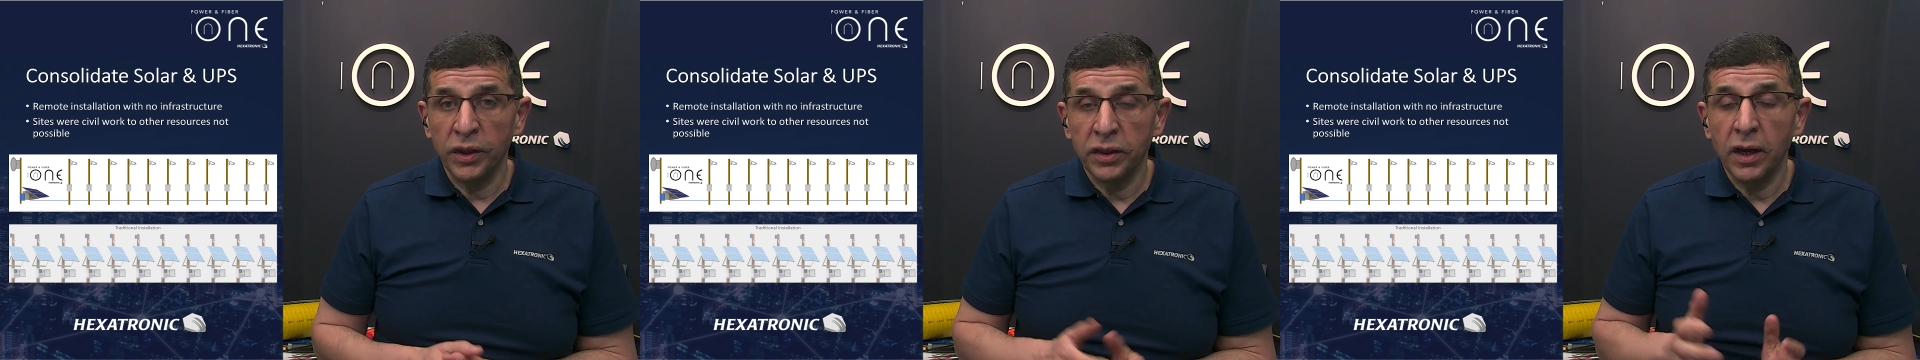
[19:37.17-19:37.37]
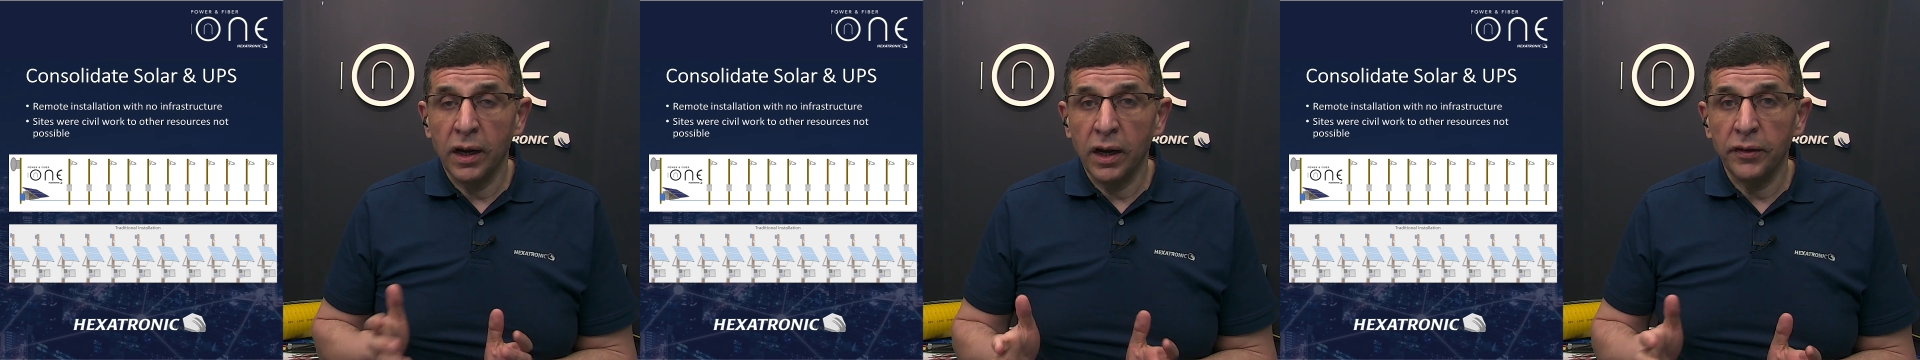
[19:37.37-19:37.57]

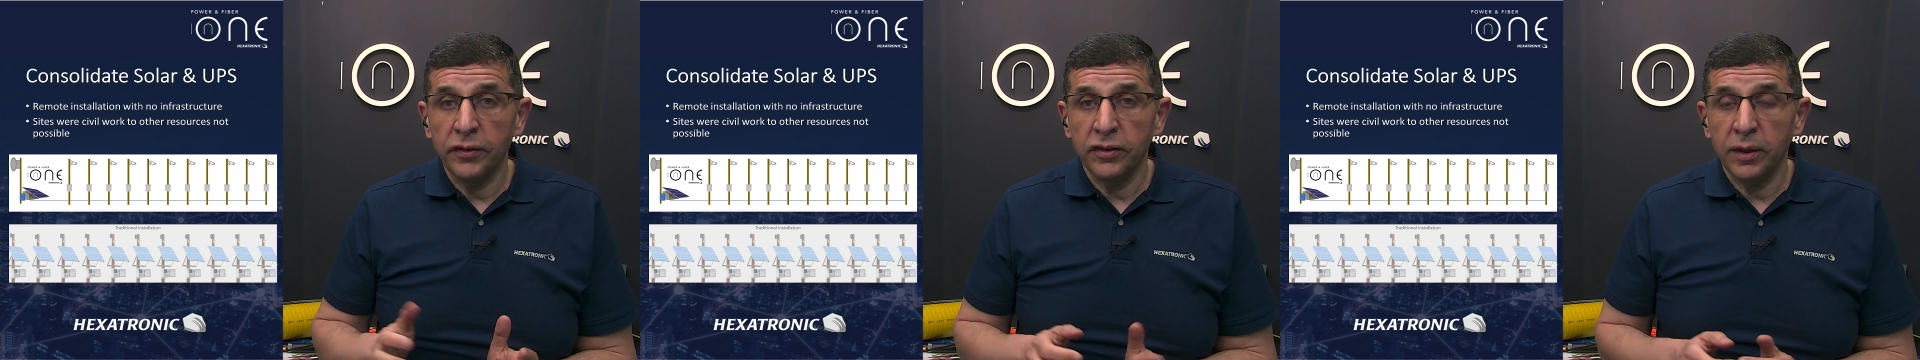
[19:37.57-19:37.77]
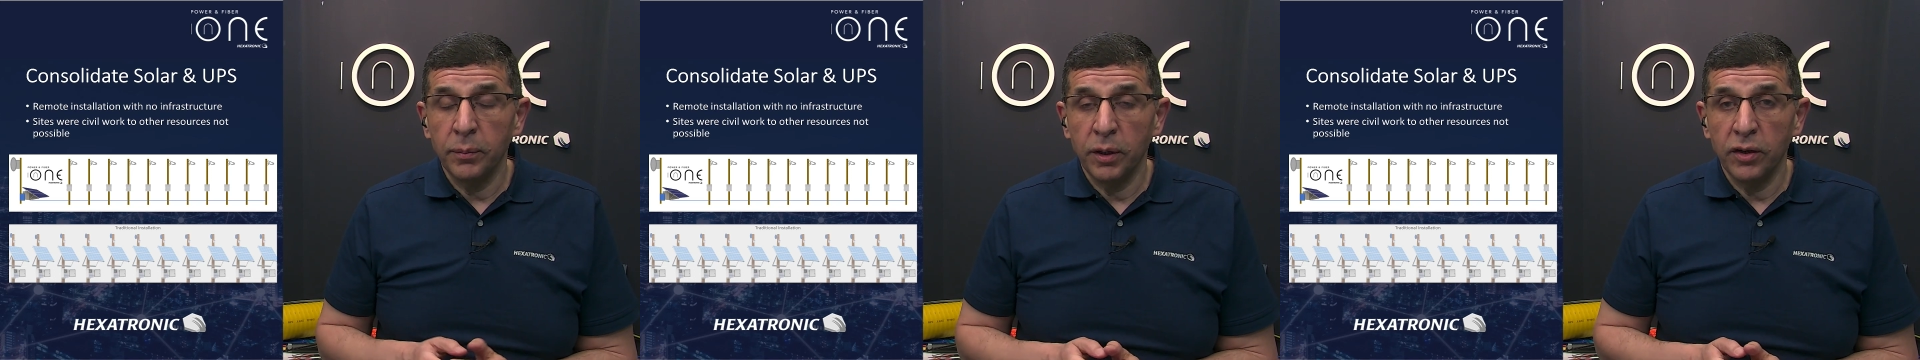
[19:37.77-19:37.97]
the
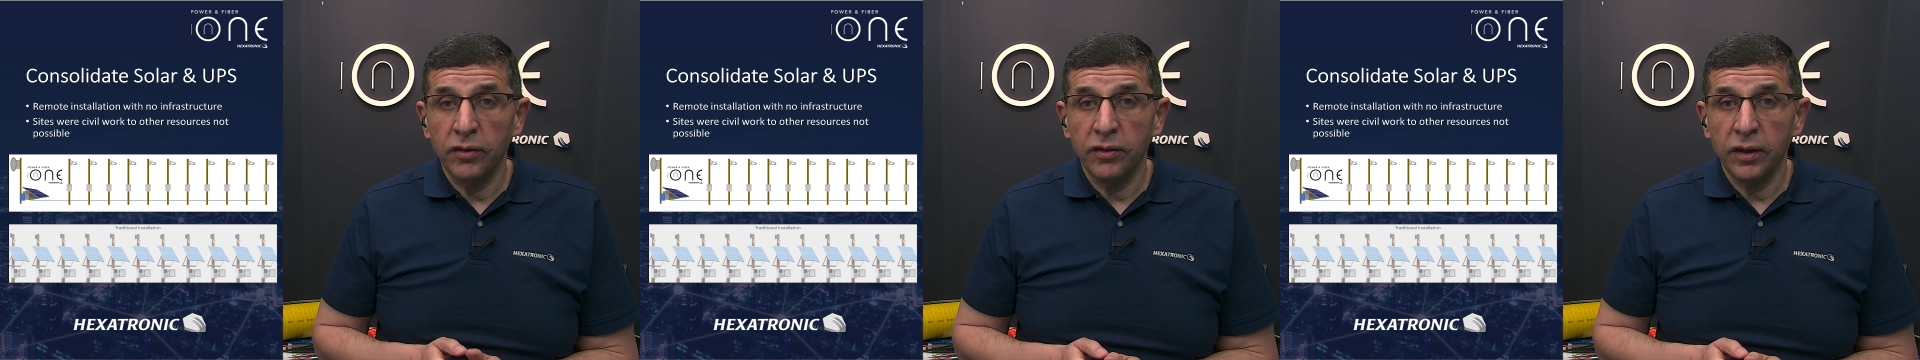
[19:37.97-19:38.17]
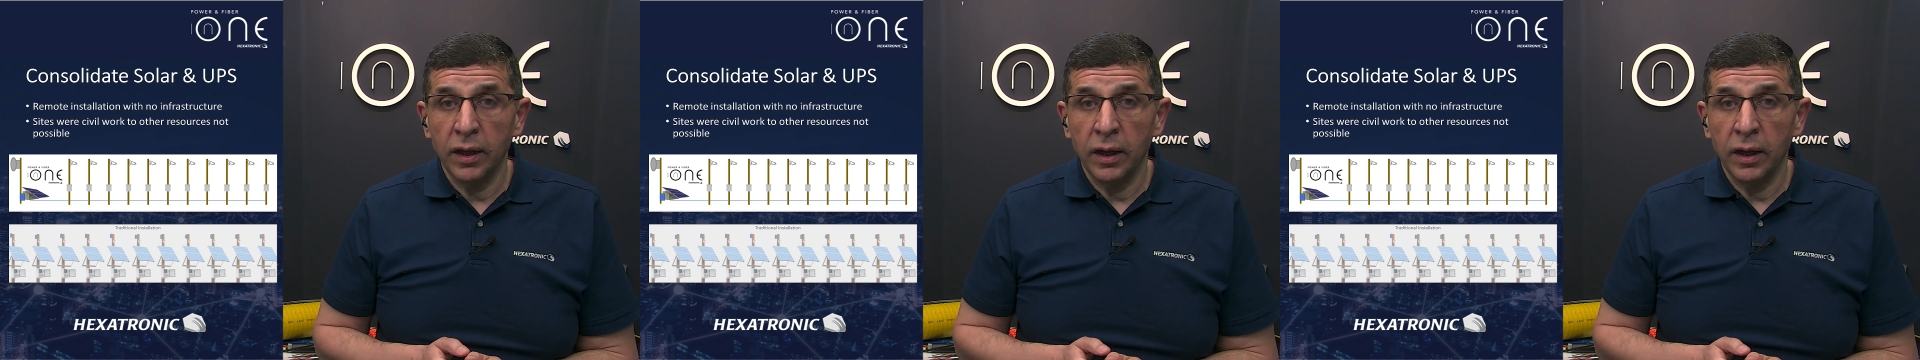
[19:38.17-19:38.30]
customers